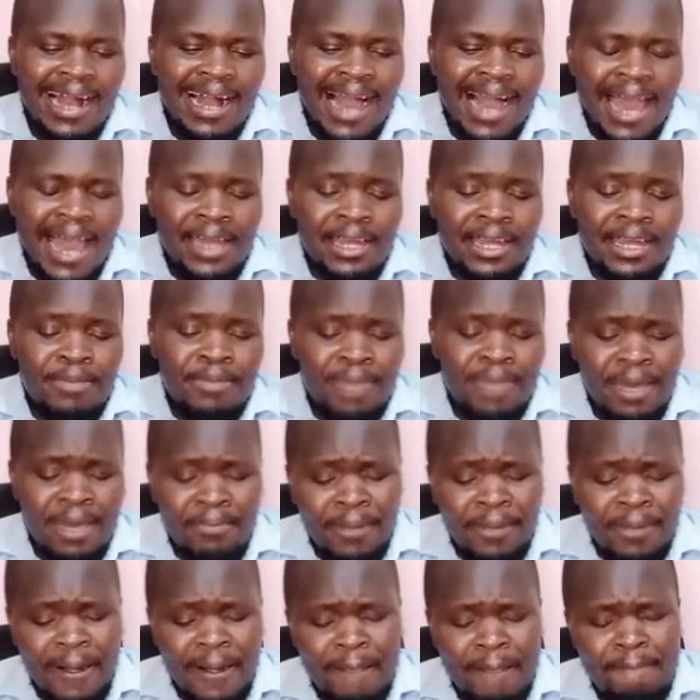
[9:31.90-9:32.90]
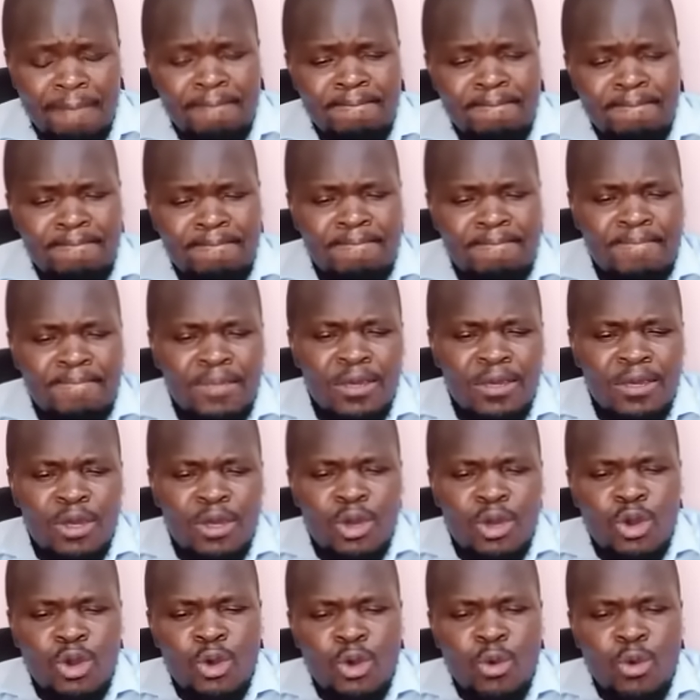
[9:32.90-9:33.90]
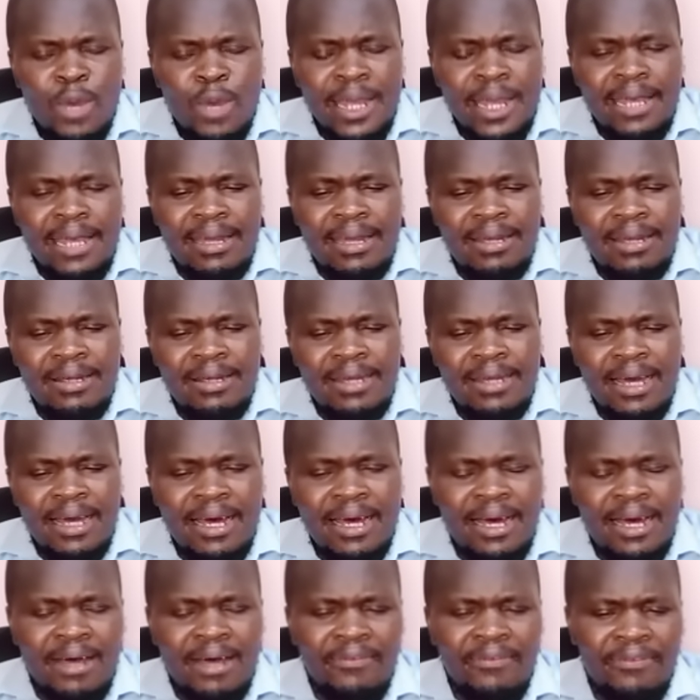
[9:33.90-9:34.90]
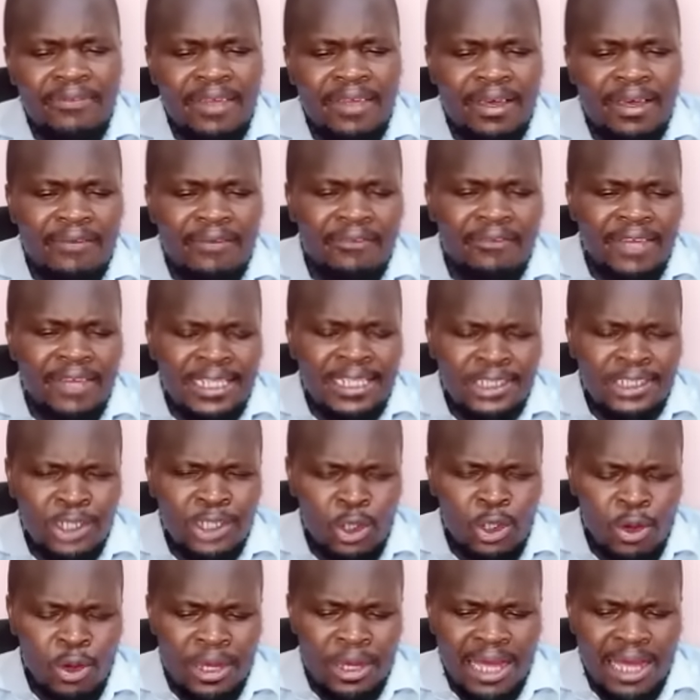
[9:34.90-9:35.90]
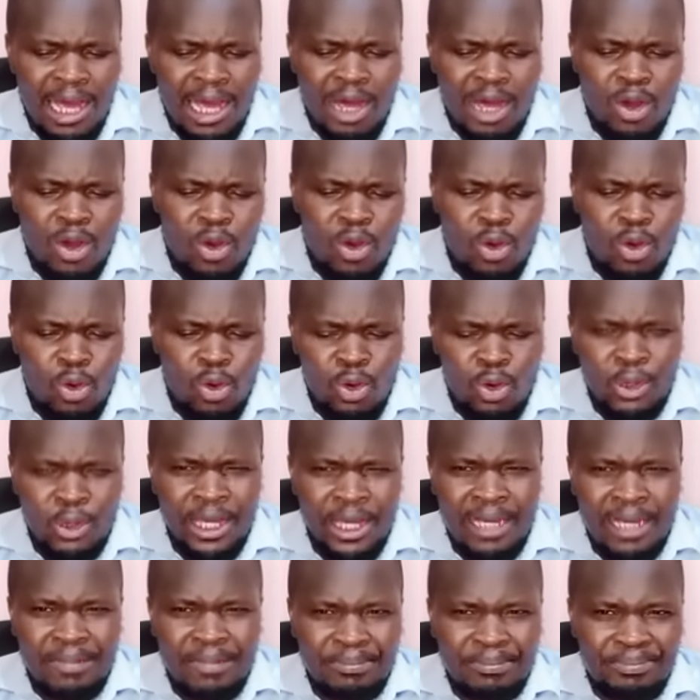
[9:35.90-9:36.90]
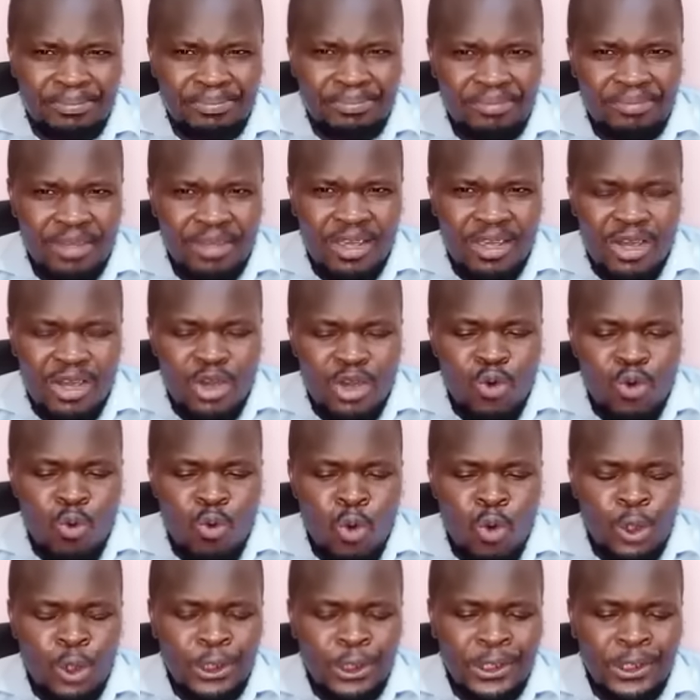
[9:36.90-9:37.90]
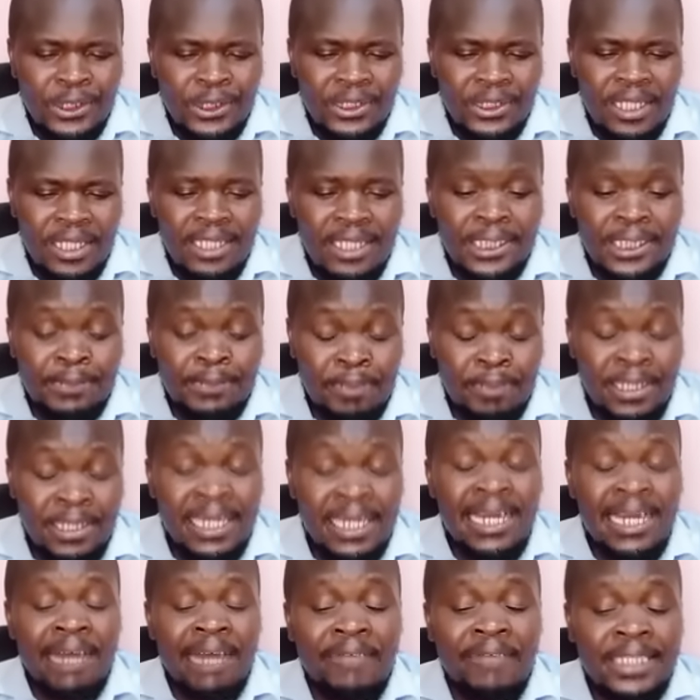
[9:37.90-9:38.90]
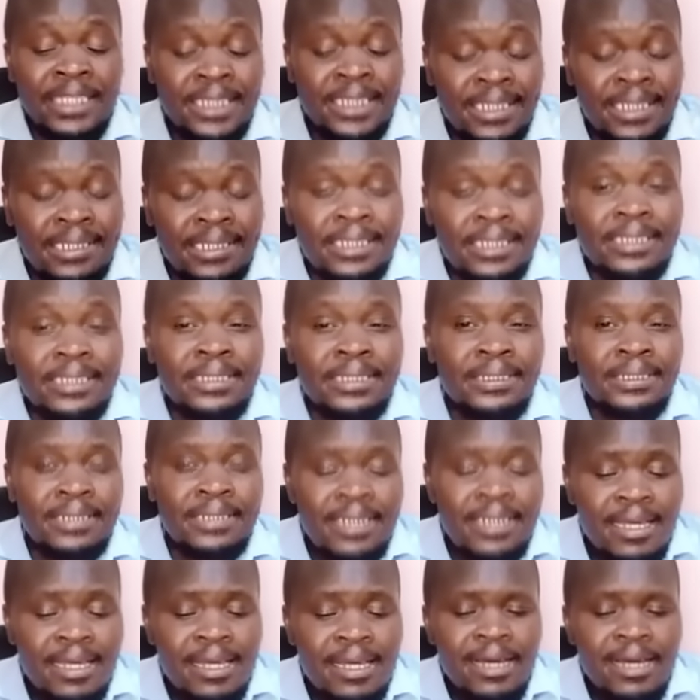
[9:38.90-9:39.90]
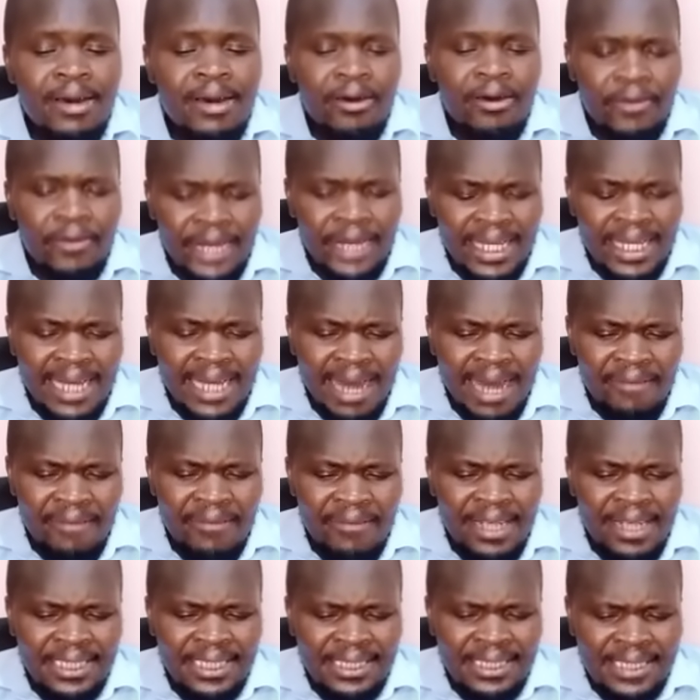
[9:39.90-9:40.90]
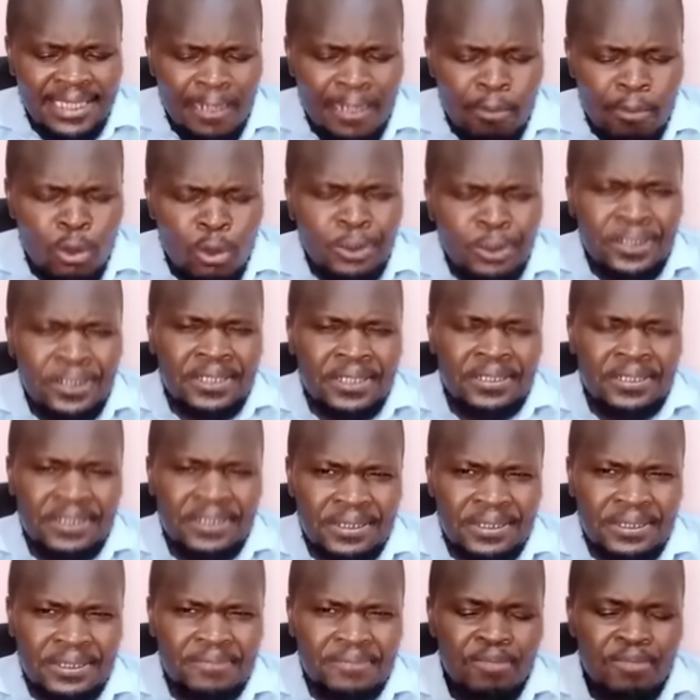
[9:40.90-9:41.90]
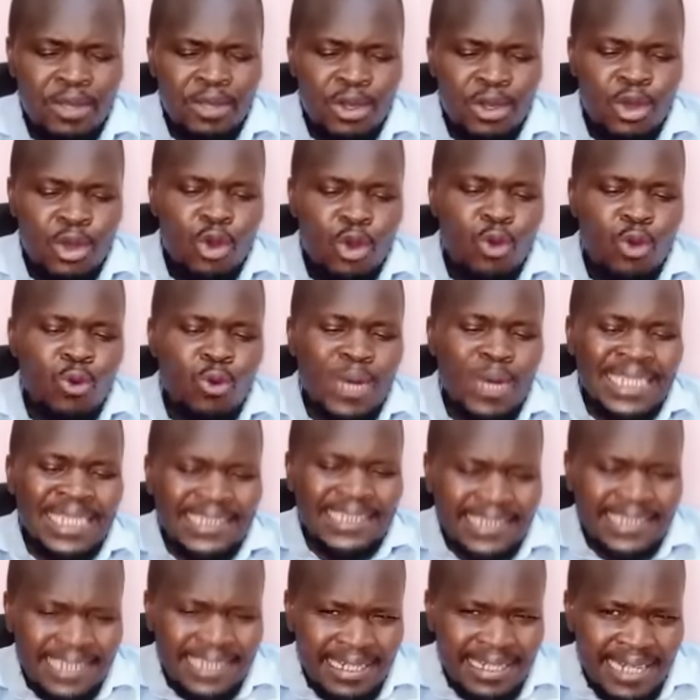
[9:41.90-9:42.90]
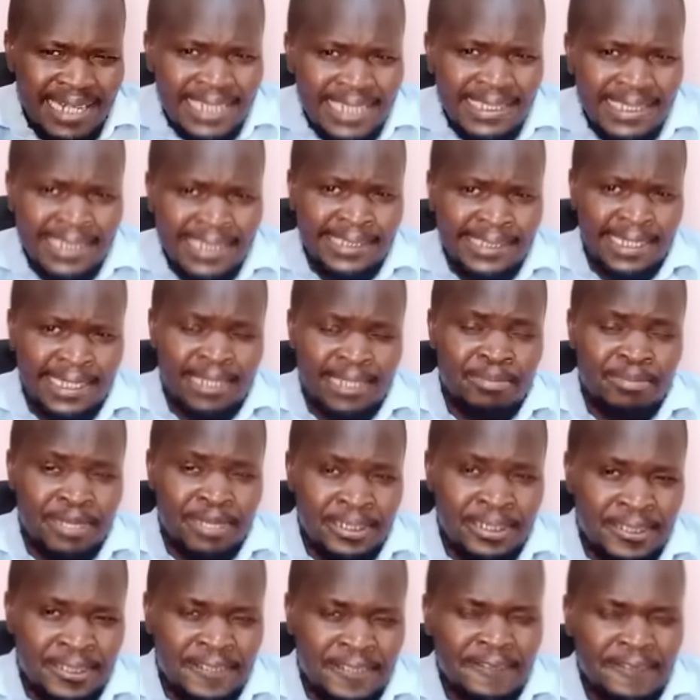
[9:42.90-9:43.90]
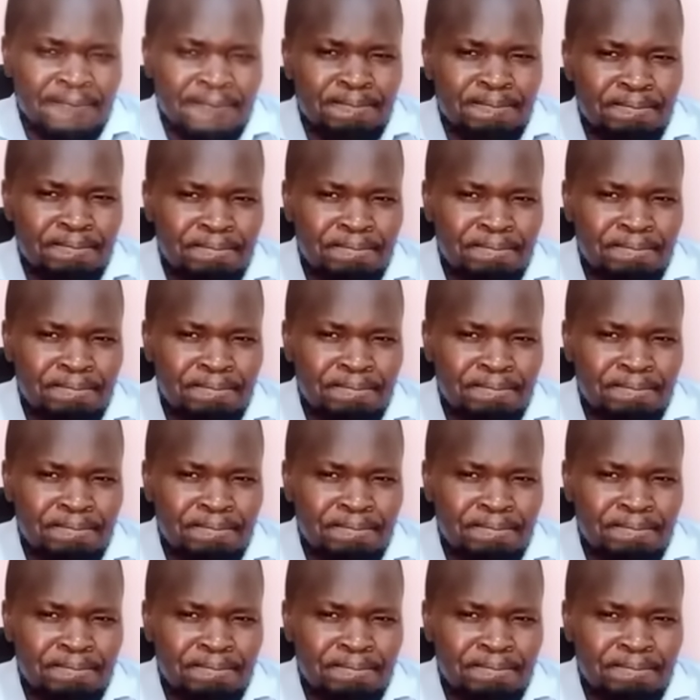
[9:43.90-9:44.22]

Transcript: I remember when this lawyer, Ongoya, was speaking at the Senate, Rigathi's supporters were seriously celebrating.